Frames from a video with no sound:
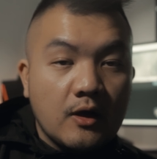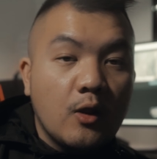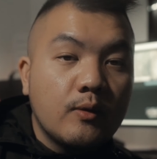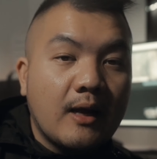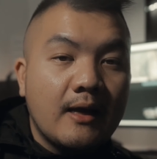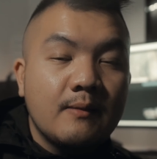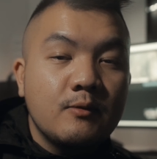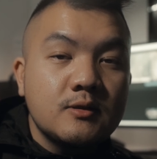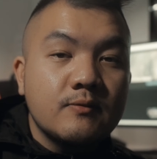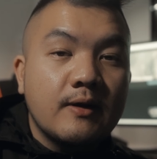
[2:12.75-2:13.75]
other one I am
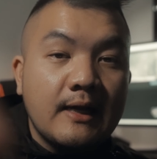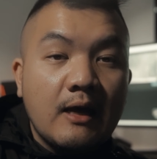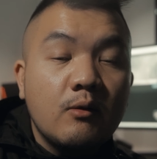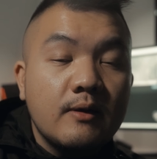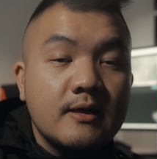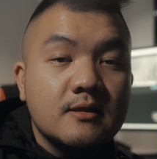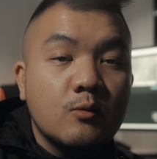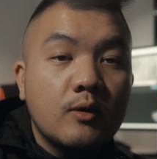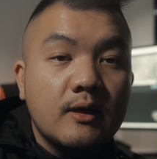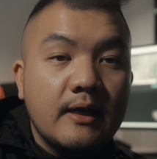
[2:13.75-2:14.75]
using right now is the
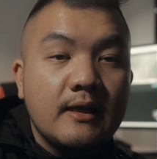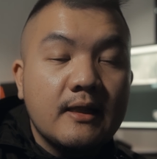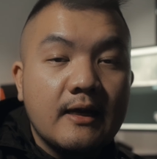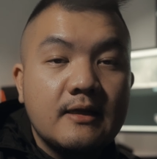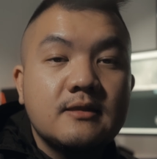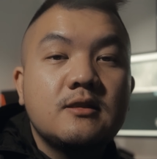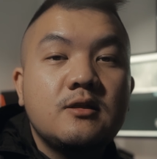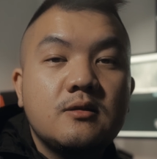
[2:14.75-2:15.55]
1/8 that is